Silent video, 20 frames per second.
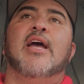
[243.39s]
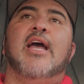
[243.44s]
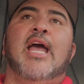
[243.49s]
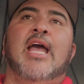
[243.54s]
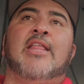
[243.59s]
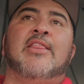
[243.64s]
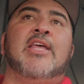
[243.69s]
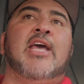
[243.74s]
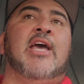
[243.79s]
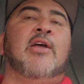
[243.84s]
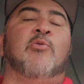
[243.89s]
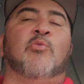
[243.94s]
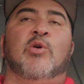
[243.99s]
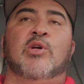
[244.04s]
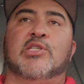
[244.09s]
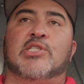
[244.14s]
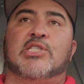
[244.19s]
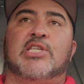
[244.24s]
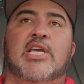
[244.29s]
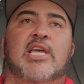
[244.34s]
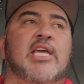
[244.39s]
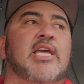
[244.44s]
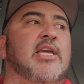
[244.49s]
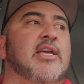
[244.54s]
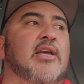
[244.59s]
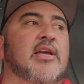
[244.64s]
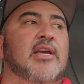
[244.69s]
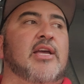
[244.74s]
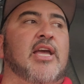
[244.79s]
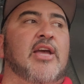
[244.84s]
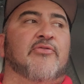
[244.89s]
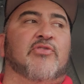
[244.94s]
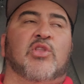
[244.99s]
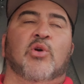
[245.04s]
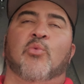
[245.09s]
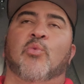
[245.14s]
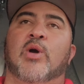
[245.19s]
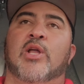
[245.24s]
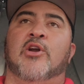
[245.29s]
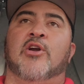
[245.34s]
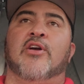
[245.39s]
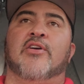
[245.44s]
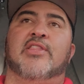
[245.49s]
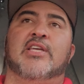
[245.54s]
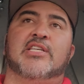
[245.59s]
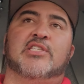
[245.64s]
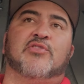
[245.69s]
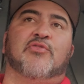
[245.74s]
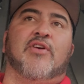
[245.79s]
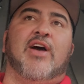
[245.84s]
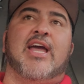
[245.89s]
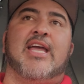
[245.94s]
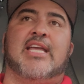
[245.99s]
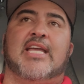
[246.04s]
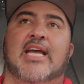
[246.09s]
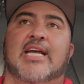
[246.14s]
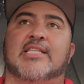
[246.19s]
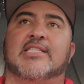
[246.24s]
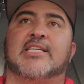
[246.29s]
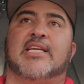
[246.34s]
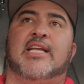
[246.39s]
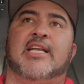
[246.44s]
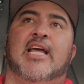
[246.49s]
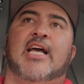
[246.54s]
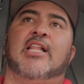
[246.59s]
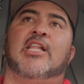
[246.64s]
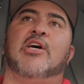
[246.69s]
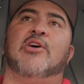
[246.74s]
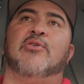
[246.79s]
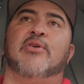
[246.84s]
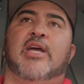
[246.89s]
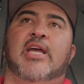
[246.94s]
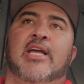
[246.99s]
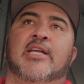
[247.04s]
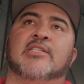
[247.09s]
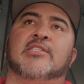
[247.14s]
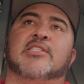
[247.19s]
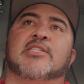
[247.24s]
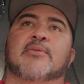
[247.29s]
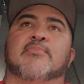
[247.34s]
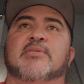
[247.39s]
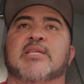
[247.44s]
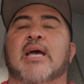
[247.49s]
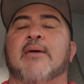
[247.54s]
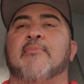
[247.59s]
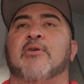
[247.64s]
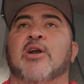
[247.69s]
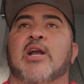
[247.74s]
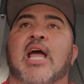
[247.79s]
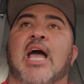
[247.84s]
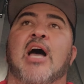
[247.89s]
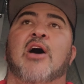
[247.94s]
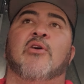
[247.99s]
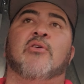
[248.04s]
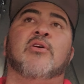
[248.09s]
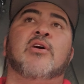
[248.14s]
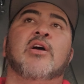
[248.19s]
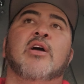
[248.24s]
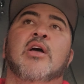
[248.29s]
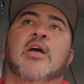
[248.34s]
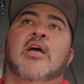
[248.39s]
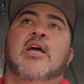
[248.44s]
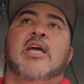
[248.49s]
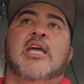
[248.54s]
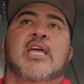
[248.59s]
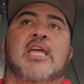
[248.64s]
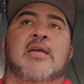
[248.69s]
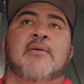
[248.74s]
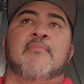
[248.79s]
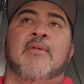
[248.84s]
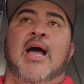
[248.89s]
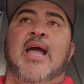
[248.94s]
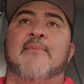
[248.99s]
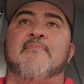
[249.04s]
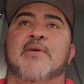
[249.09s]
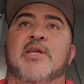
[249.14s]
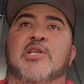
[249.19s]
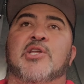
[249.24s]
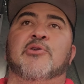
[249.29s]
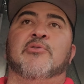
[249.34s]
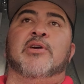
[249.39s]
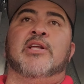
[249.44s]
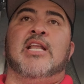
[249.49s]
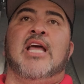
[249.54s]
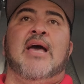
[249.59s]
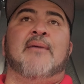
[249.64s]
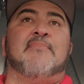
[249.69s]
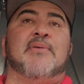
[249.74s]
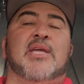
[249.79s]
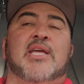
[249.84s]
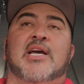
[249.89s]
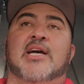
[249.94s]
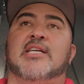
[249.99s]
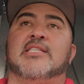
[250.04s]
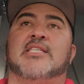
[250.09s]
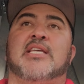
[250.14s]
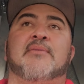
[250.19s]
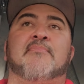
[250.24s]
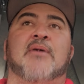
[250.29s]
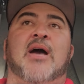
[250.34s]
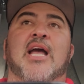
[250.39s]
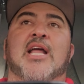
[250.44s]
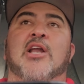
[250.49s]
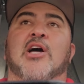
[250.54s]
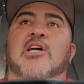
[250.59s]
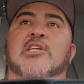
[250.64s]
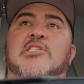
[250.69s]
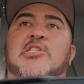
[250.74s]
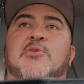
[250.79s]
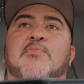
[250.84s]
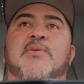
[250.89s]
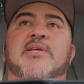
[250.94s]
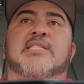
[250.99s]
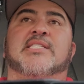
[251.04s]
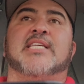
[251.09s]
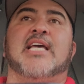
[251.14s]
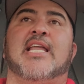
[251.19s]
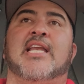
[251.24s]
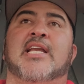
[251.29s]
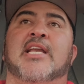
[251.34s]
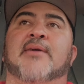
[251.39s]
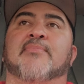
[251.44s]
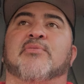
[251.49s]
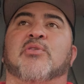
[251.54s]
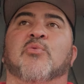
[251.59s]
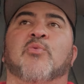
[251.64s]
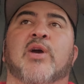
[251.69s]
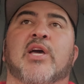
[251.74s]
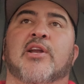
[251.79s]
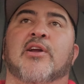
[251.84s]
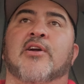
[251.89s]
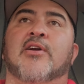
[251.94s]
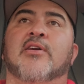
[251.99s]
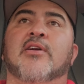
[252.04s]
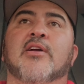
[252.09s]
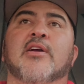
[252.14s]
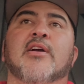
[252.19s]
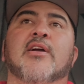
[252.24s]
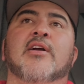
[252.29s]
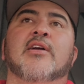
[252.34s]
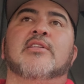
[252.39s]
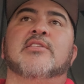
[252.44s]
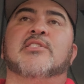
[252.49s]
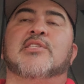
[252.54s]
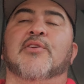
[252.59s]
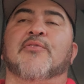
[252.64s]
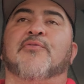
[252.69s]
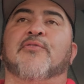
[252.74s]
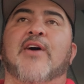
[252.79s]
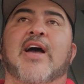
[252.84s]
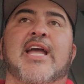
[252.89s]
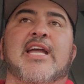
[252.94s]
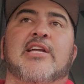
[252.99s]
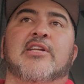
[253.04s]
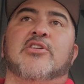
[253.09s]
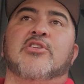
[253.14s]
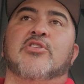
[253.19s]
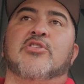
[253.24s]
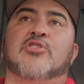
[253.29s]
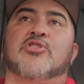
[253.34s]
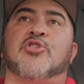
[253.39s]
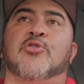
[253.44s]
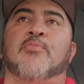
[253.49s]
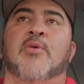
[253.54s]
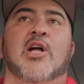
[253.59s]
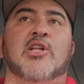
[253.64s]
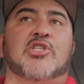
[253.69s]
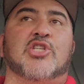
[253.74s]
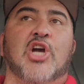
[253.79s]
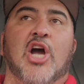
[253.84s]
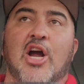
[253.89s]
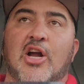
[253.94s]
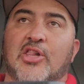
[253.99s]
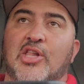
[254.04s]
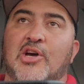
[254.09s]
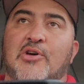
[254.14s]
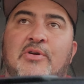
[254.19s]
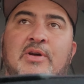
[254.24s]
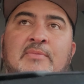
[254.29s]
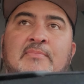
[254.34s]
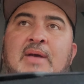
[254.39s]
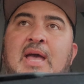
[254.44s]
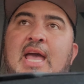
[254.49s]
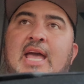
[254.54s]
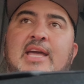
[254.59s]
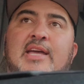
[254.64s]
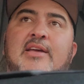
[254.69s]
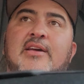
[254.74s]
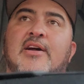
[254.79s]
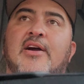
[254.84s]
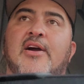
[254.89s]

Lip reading: And then we'll see if the winner of this fight gets Canelo in September. Now, he might be doing that because he might also be setting up the winner to fight Jermall Charlo in May.